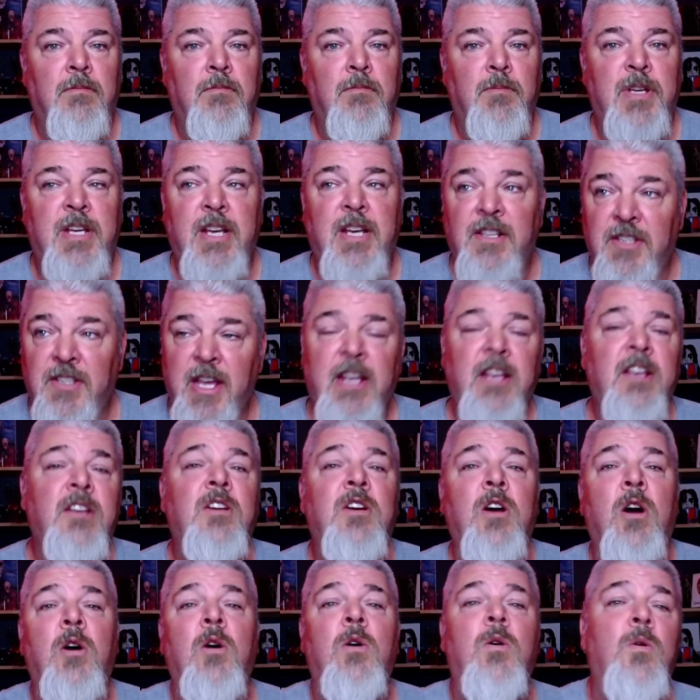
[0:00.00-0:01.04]
Because they can
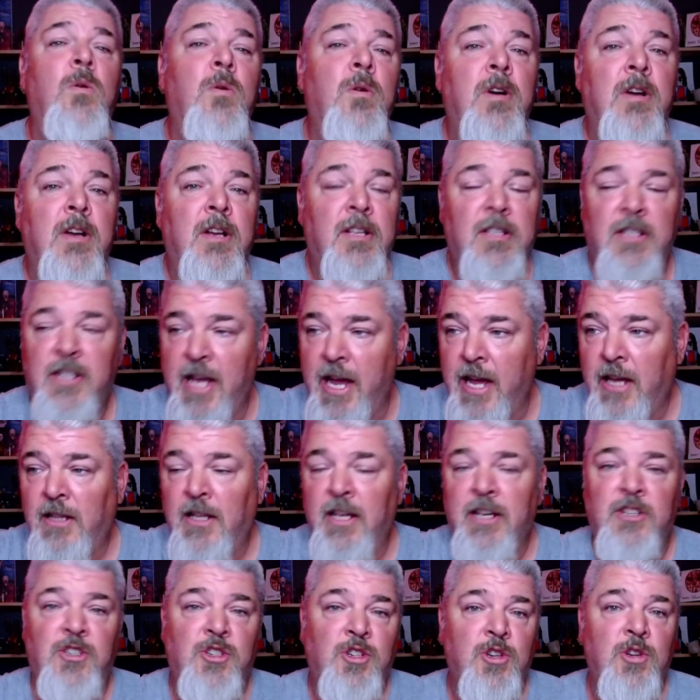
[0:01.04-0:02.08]
go to
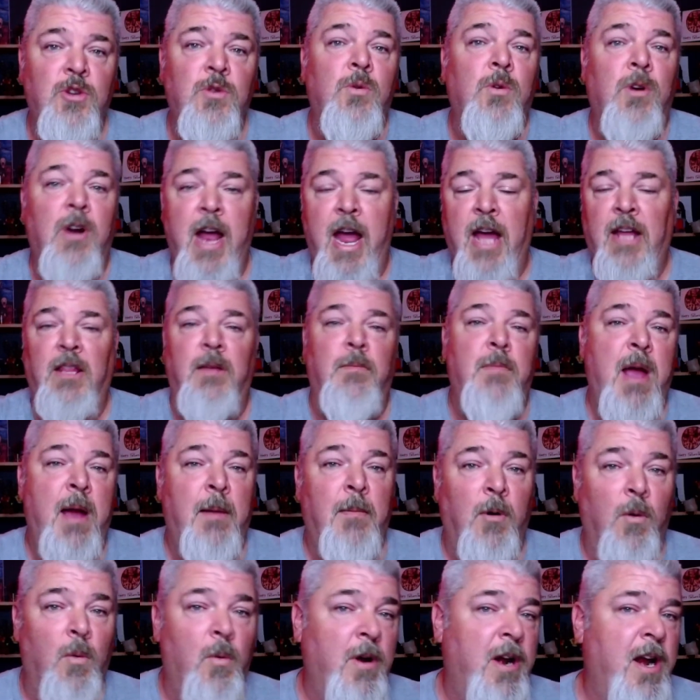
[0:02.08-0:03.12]
LSU or Alabama
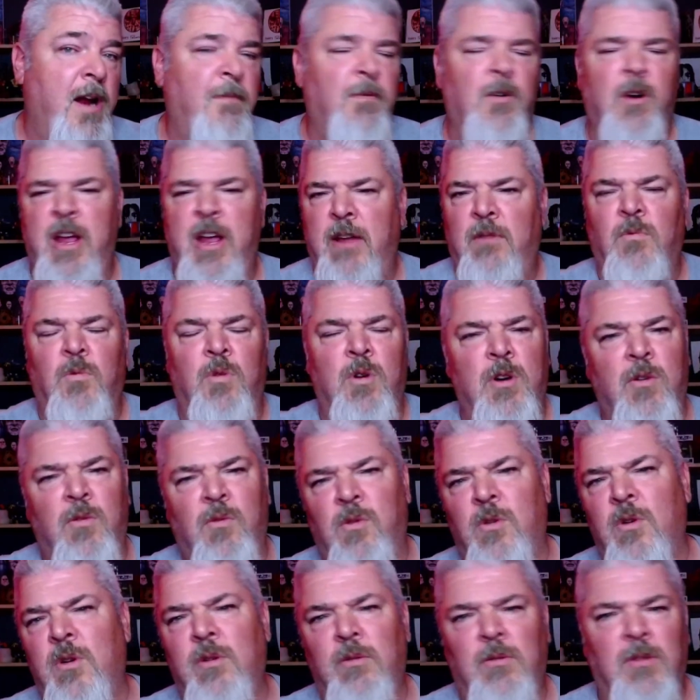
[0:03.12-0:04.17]
or whatever and
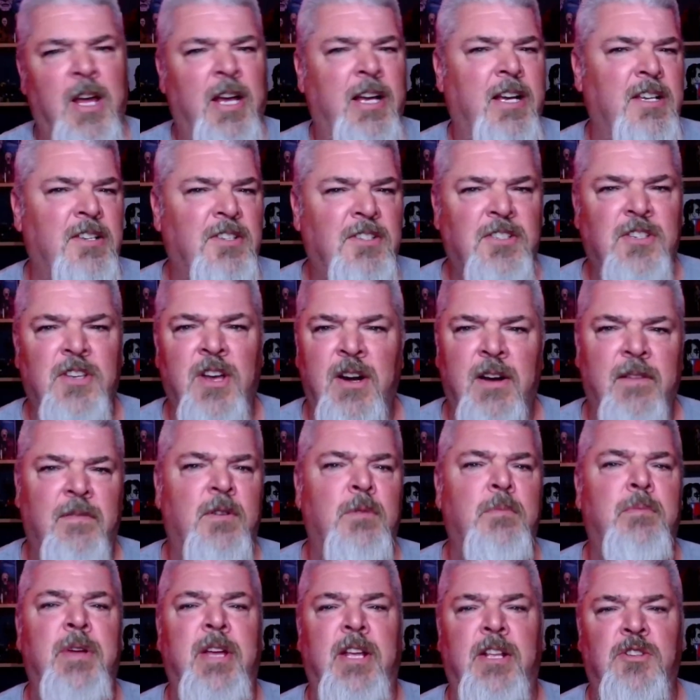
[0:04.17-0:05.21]
recruit like a son of a
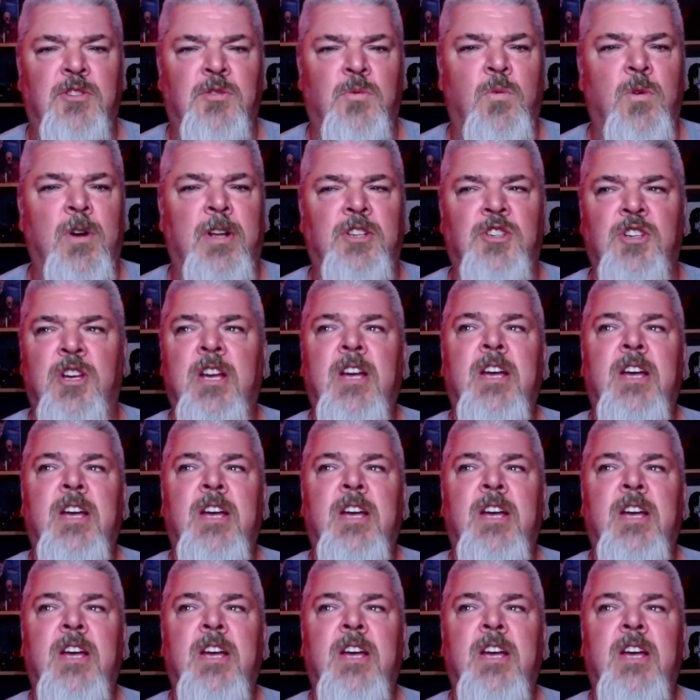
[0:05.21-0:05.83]
bitch, which